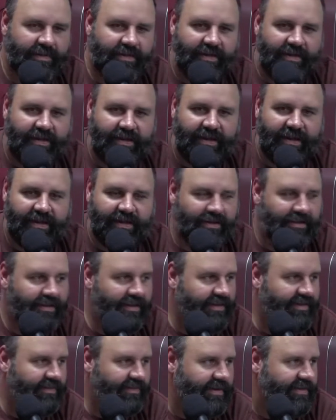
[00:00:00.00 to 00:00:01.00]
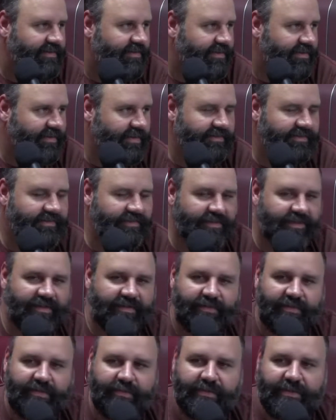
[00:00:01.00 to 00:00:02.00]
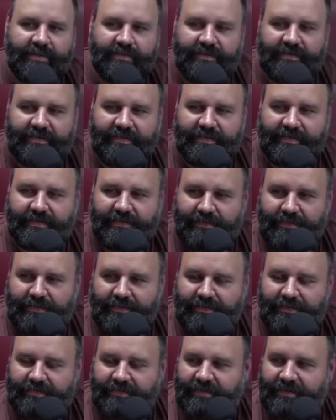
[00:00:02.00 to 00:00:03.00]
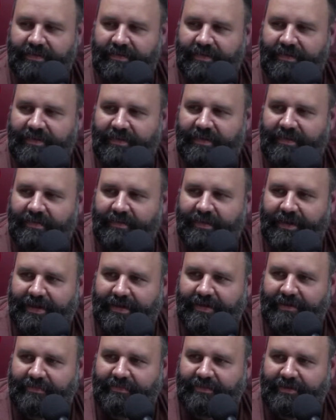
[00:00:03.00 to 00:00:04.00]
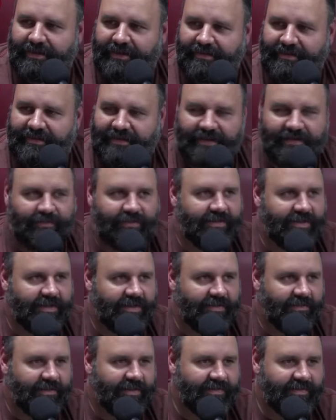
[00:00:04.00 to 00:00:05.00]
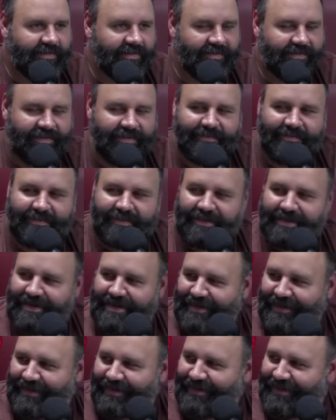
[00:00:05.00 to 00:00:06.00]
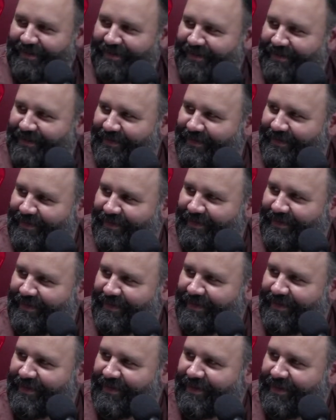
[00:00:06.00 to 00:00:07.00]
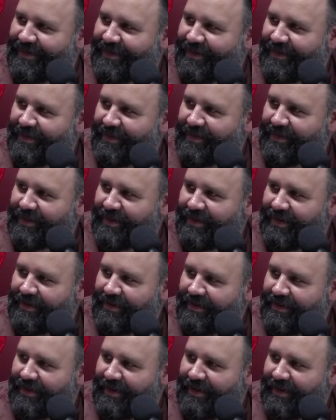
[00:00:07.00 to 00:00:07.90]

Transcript: He had a clutch ready for me for this one, but it was an old, banged up clutch, and I didn't want to take the risk. So, the hell is that?